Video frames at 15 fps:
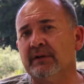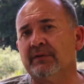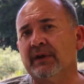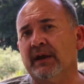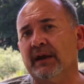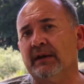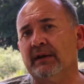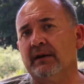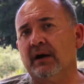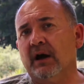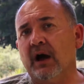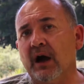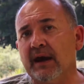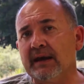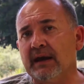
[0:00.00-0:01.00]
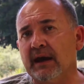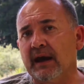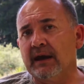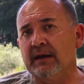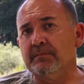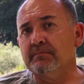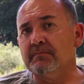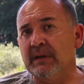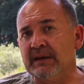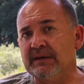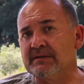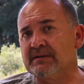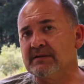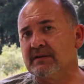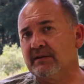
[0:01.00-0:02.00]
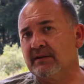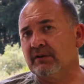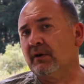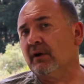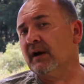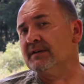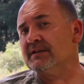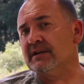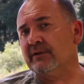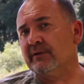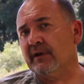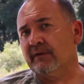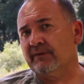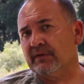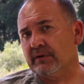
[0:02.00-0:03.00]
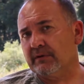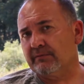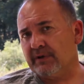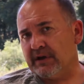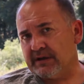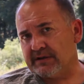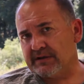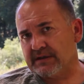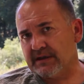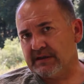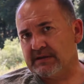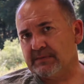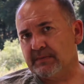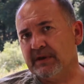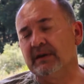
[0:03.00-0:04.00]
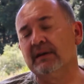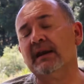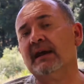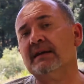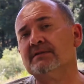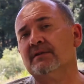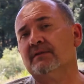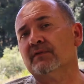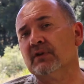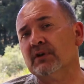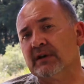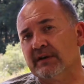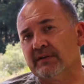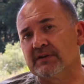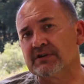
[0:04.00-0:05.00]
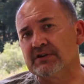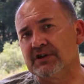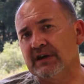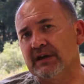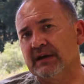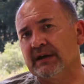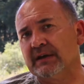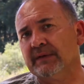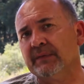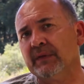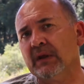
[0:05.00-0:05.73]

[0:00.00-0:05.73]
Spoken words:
that high cane meets the criteria for reassessment, and as of early this year